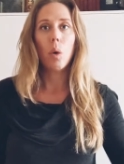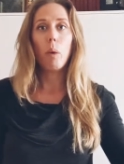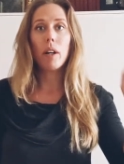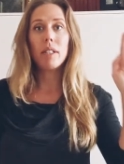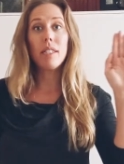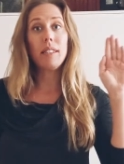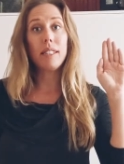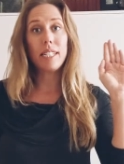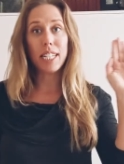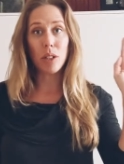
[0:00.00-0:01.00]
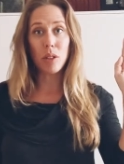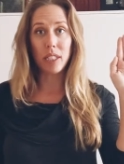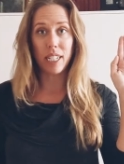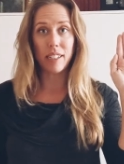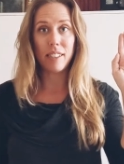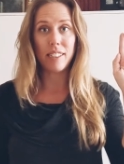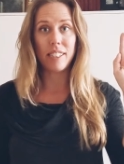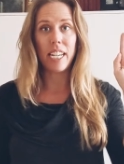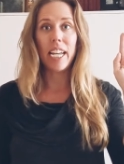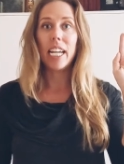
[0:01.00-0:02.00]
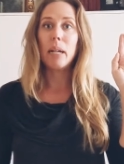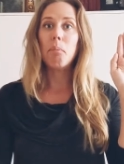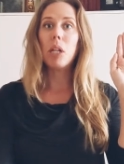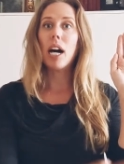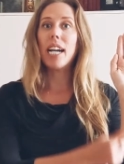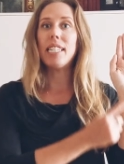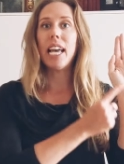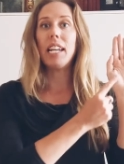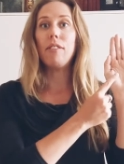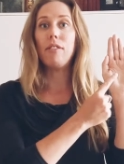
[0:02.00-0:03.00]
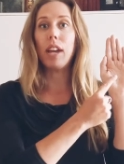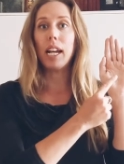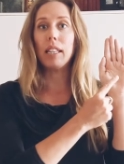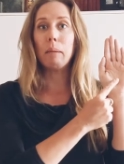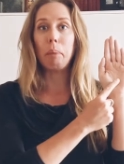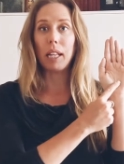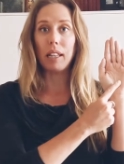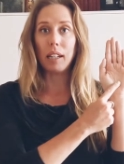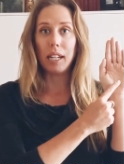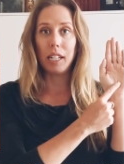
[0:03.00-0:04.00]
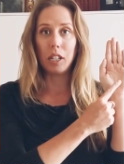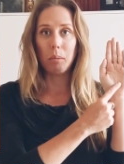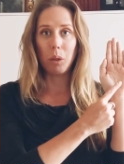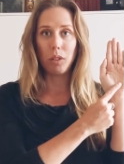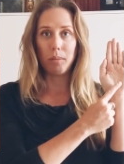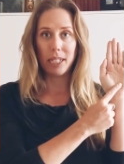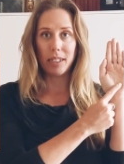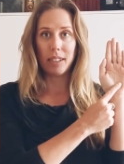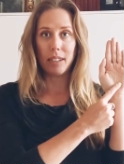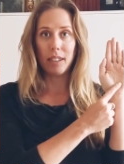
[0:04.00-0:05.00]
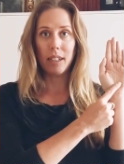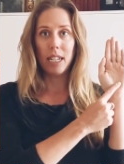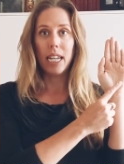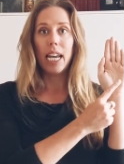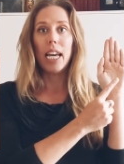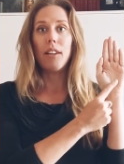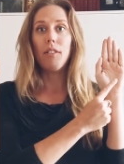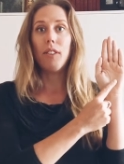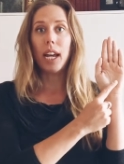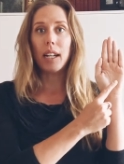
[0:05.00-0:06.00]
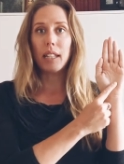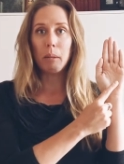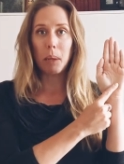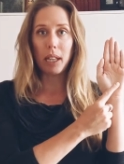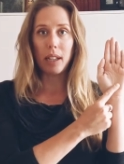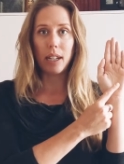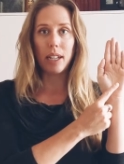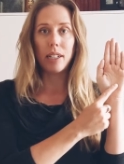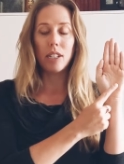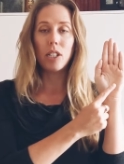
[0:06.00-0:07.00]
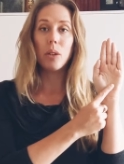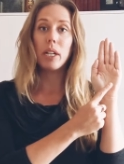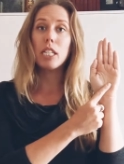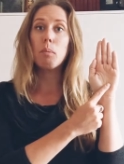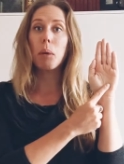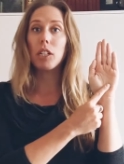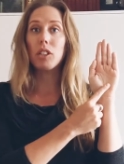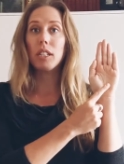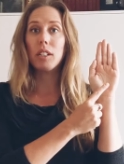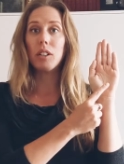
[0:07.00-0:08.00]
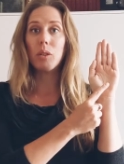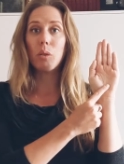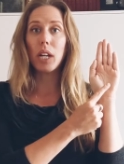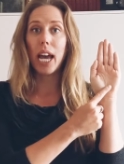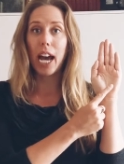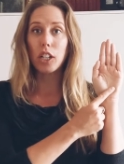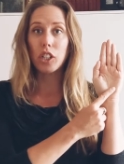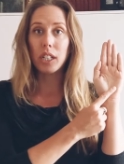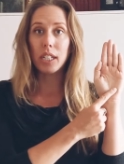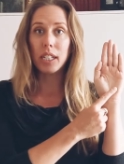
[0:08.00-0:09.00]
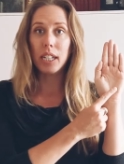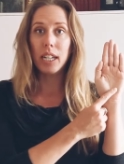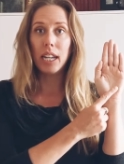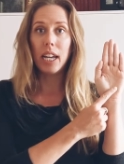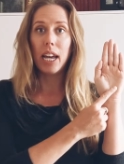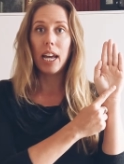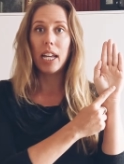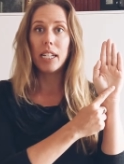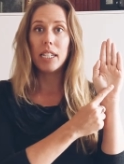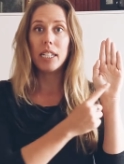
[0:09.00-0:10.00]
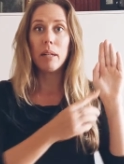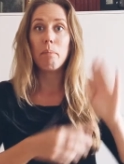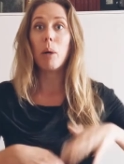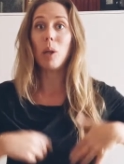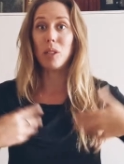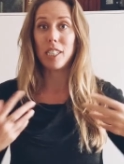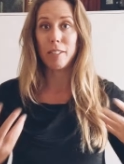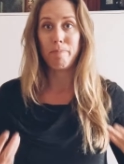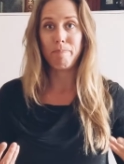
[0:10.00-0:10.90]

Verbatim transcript: Whereas stillness implies an availability to movement, an availability to expression, reaction, and impulse.